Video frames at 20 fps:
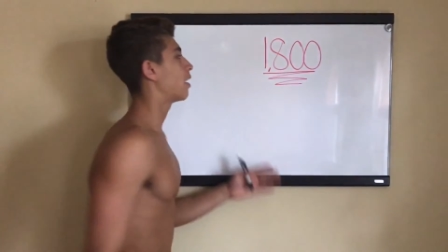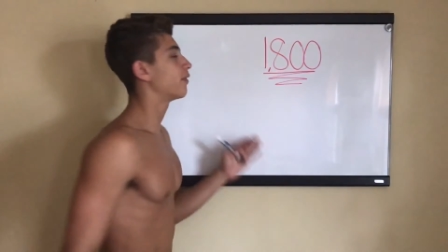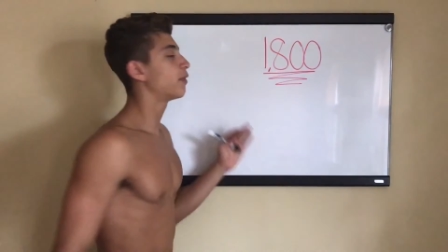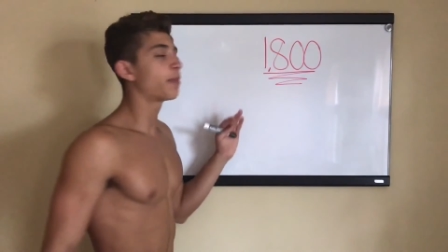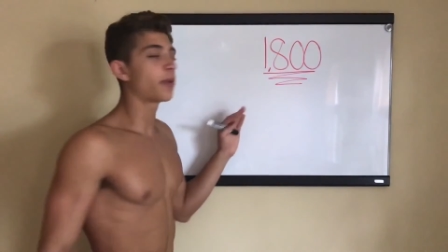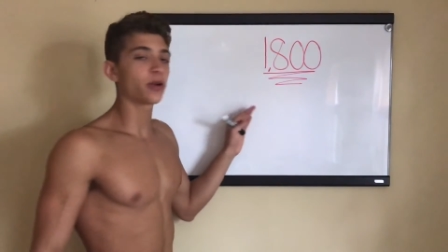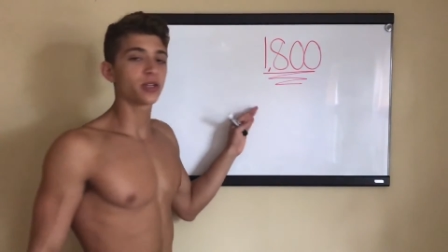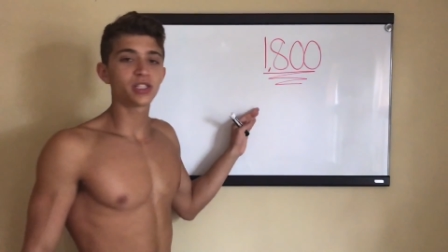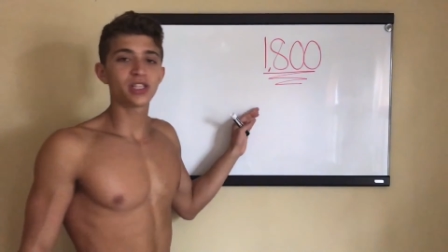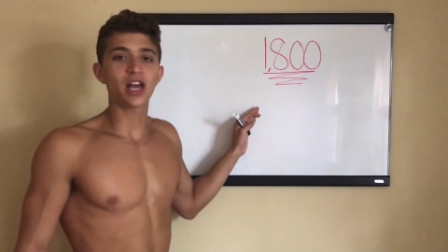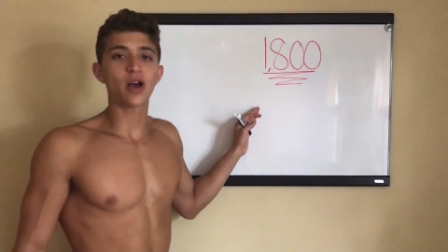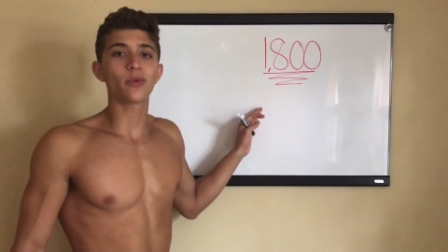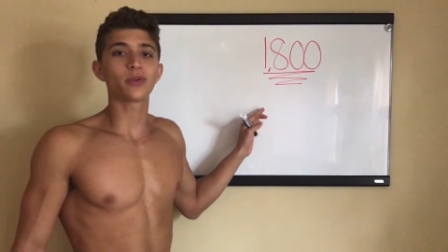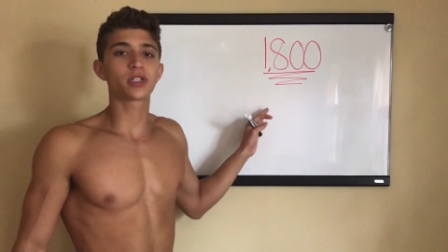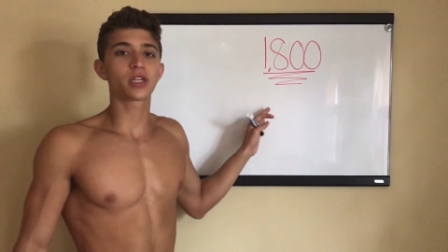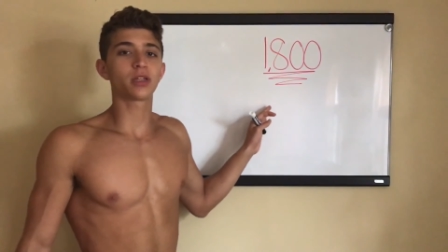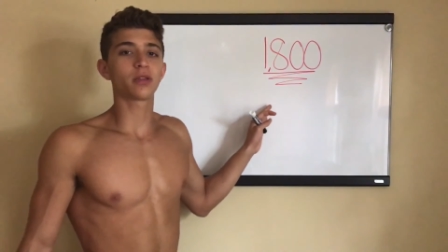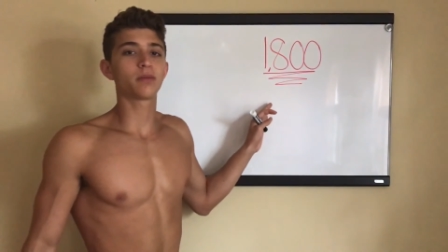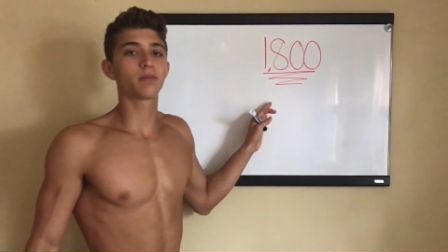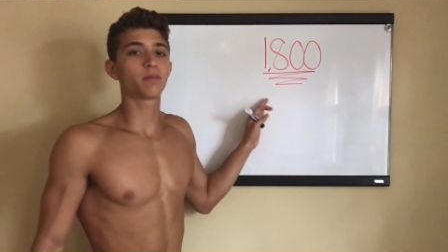of the person that
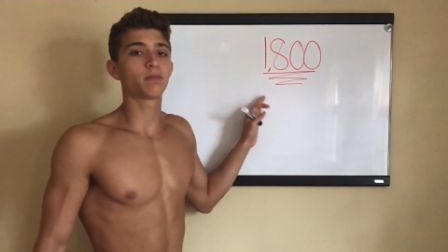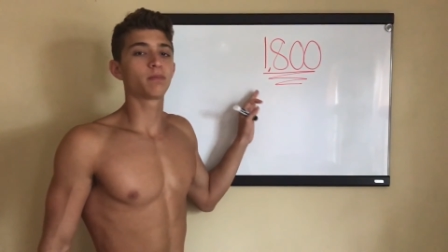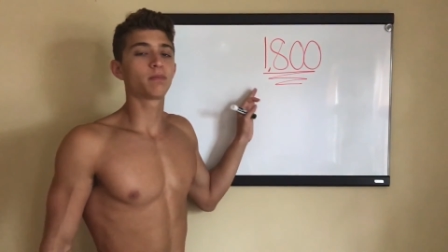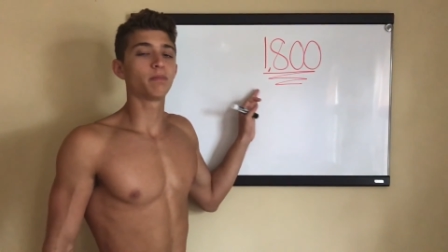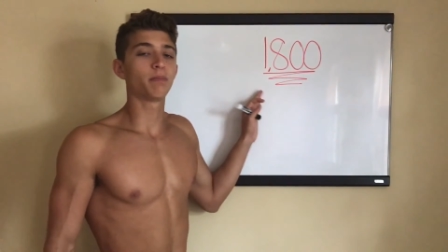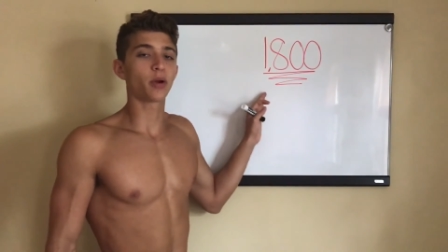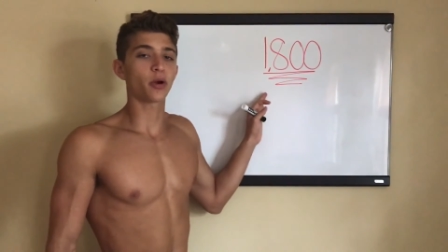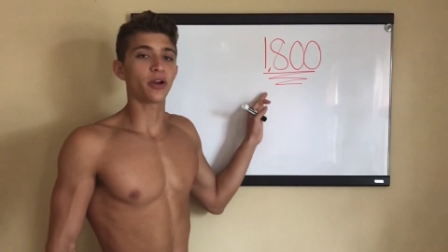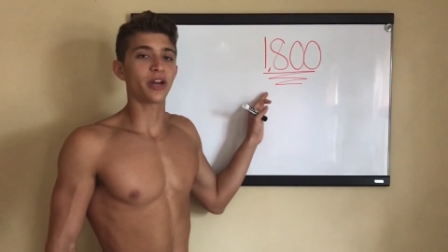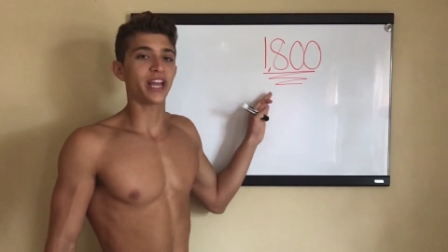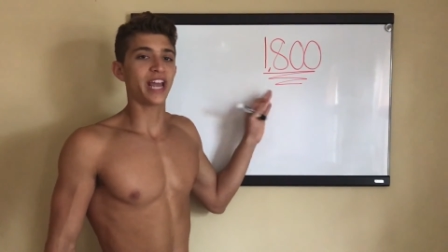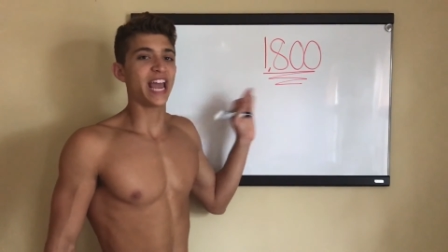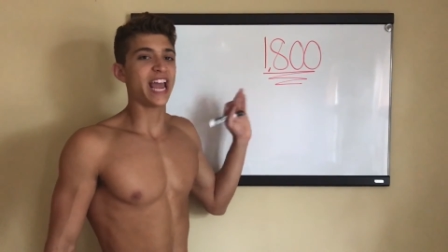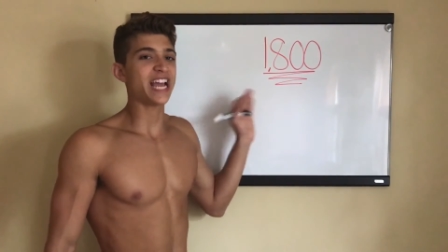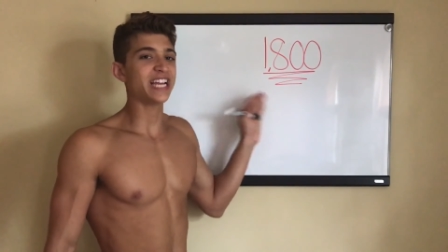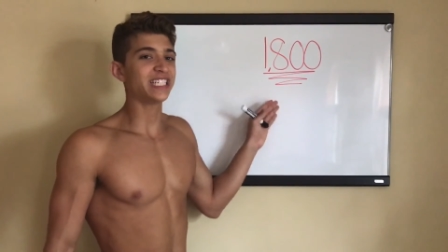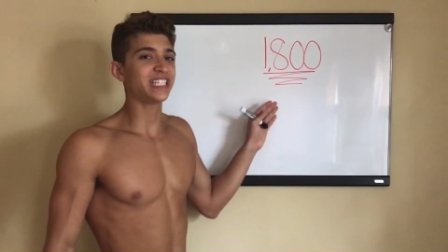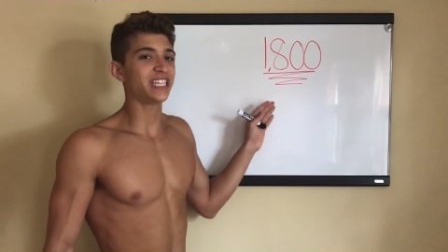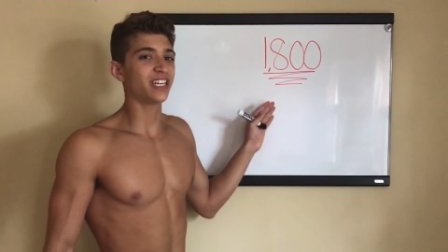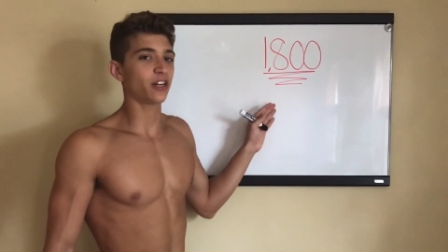was burning
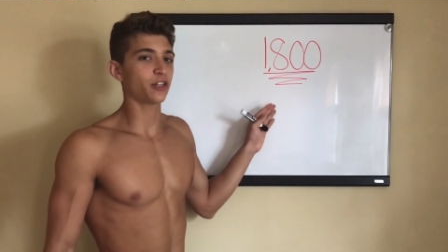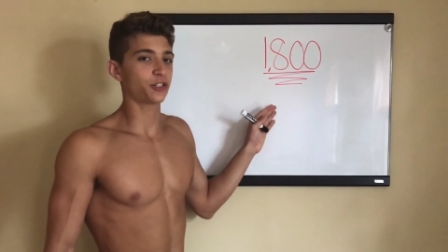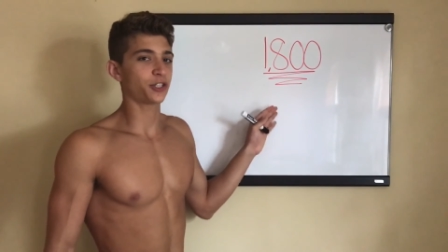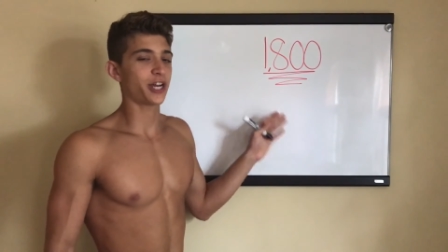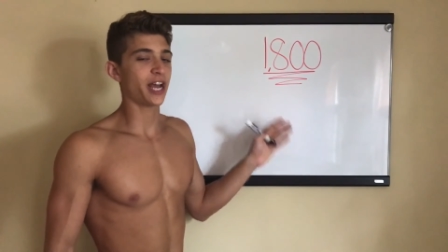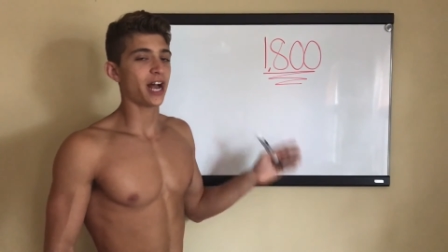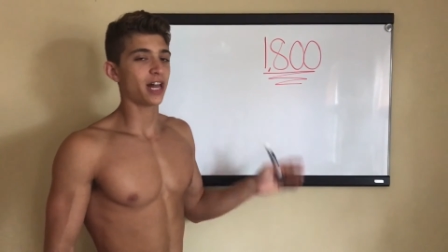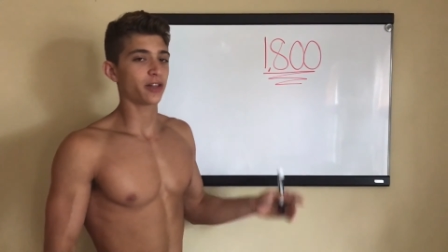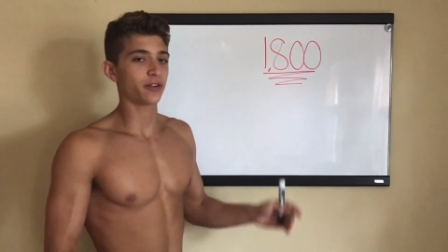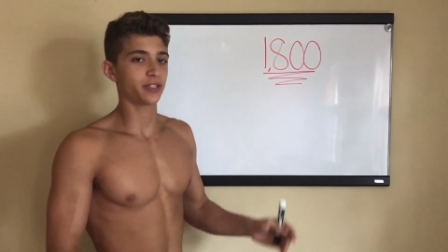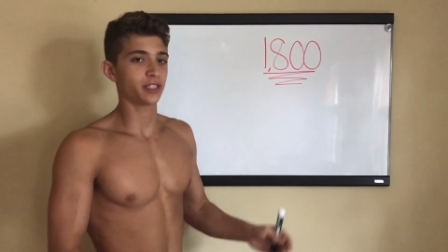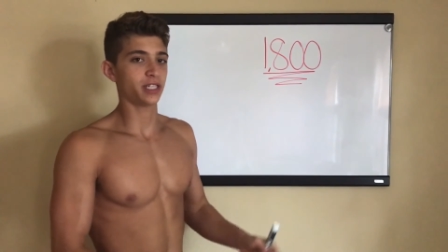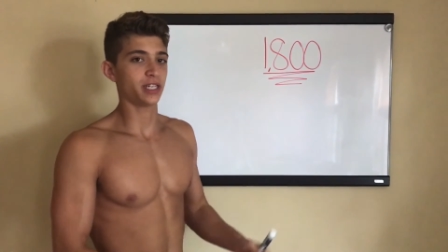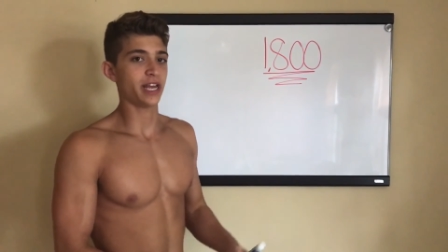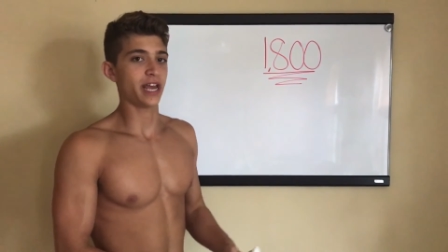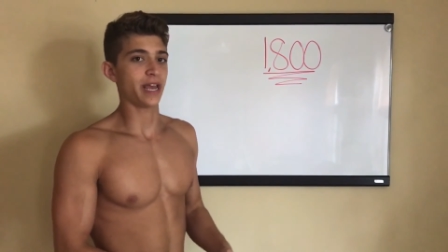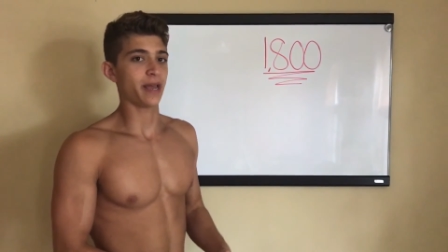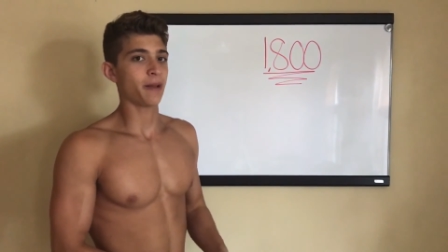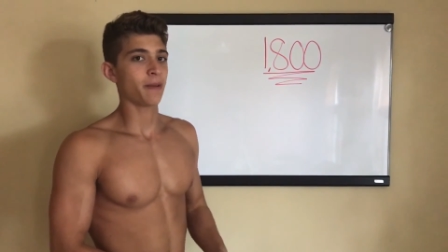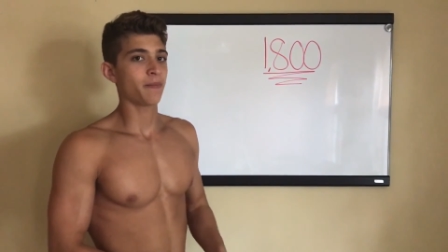eighteen hundred calories a
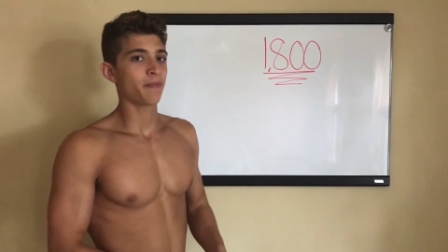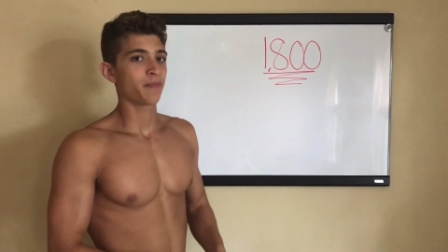day.